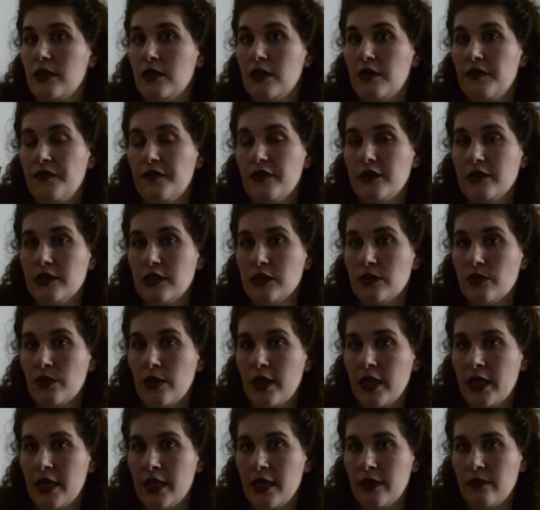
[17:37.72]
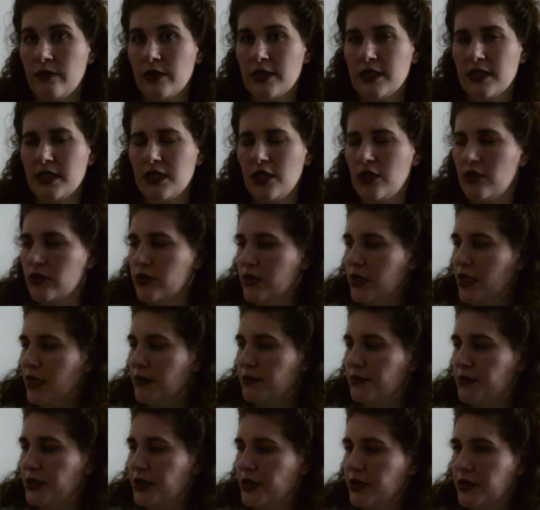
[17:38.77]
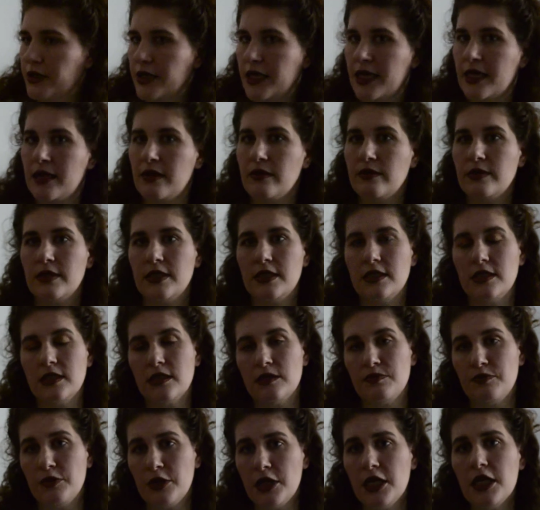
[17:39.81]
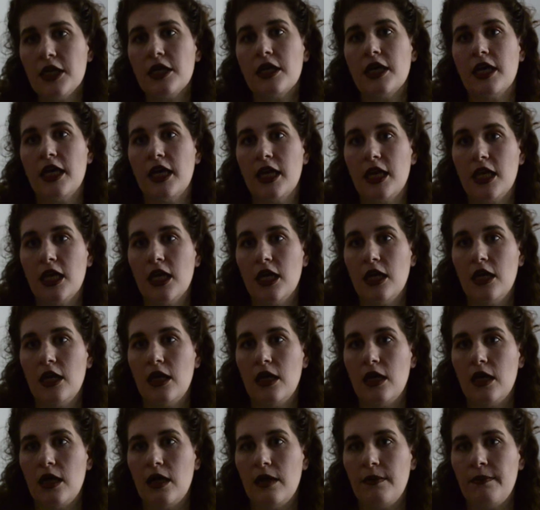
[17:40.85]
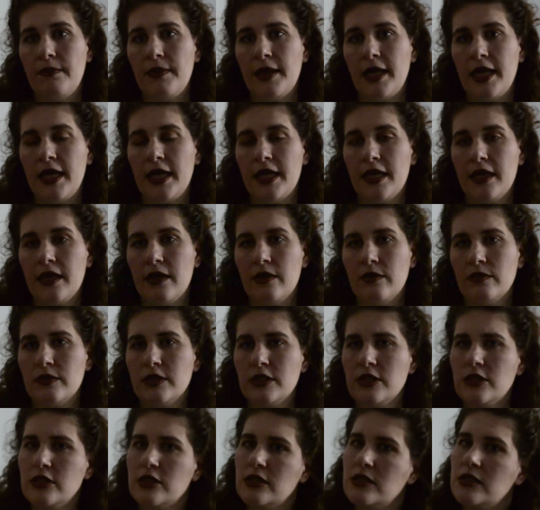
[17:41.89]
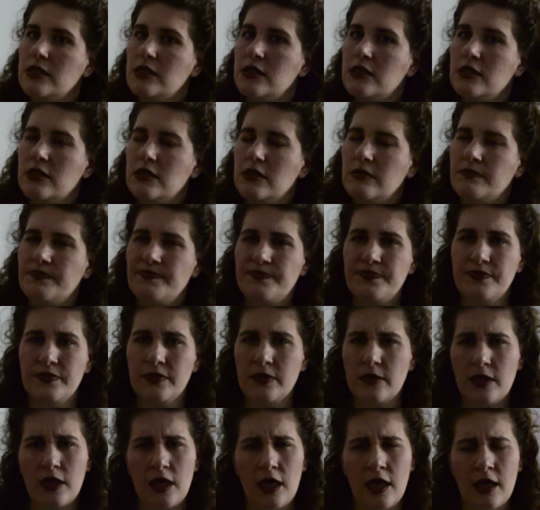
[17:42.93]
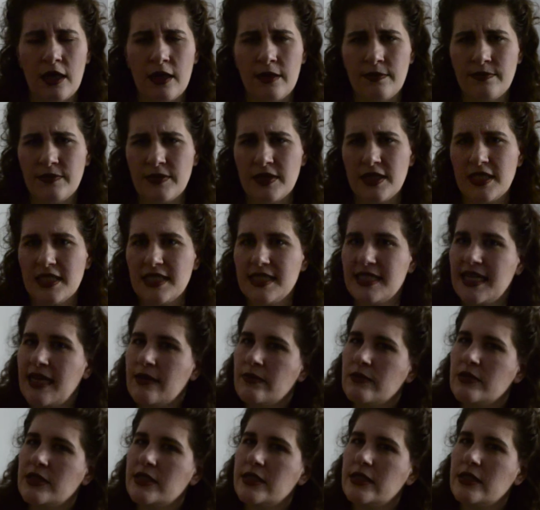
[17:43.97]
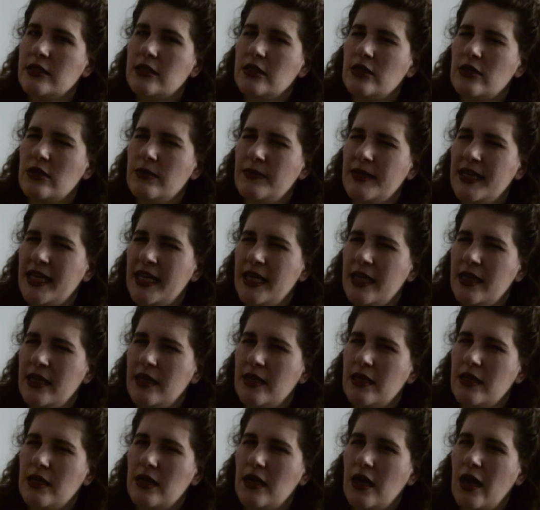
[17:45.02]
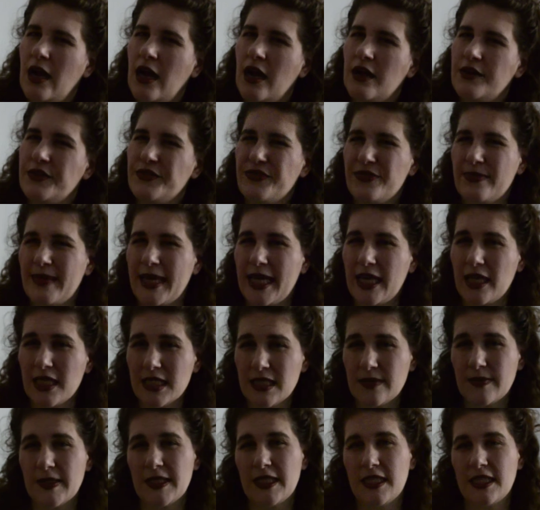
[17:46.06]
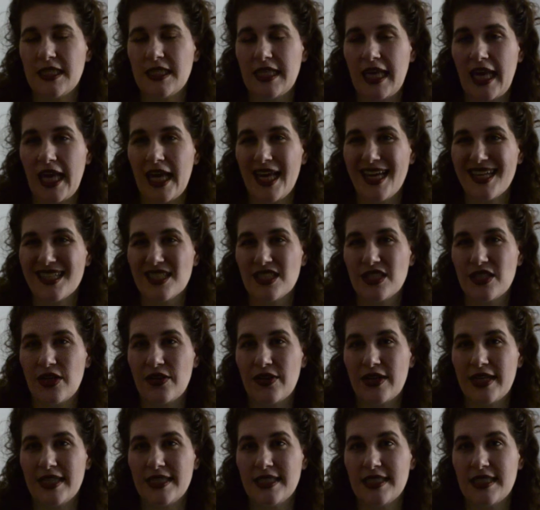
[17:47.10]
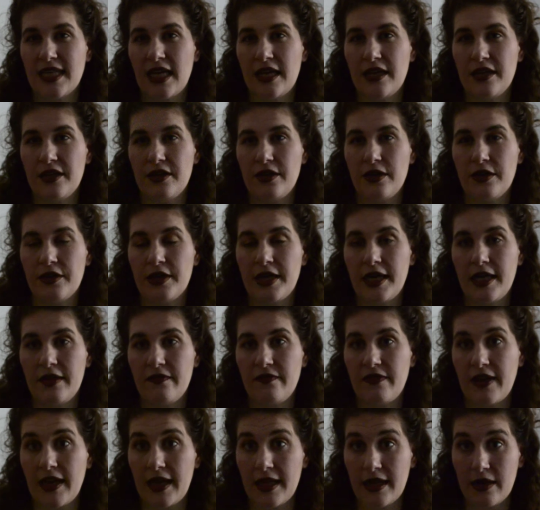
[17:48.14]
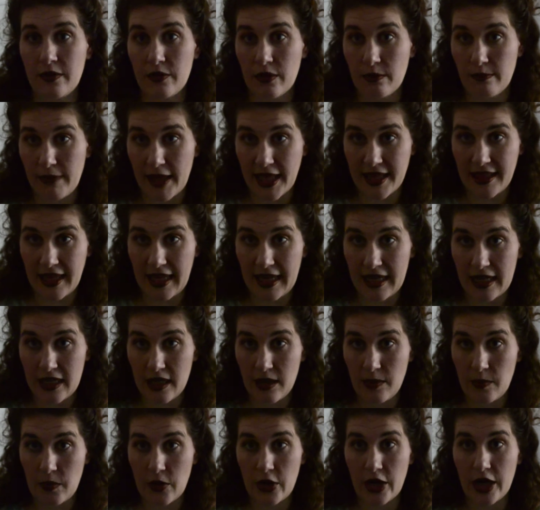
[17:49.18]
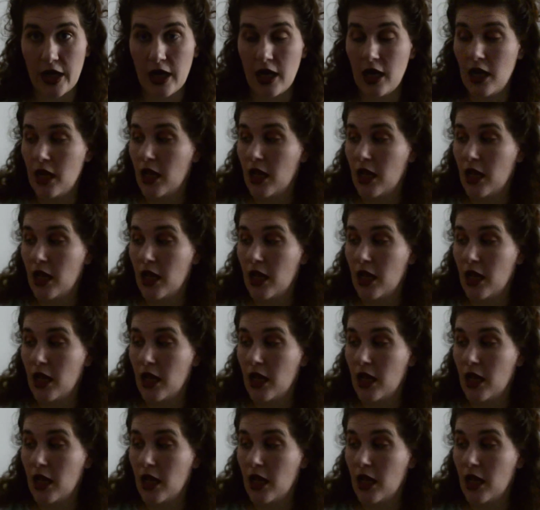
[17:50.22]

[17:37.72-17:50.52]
the first one was cucumber, and it was pretty good, but it was just the scent was a little bit hard for my husband to take, so I said, all right, fine, I won't buy that anymore.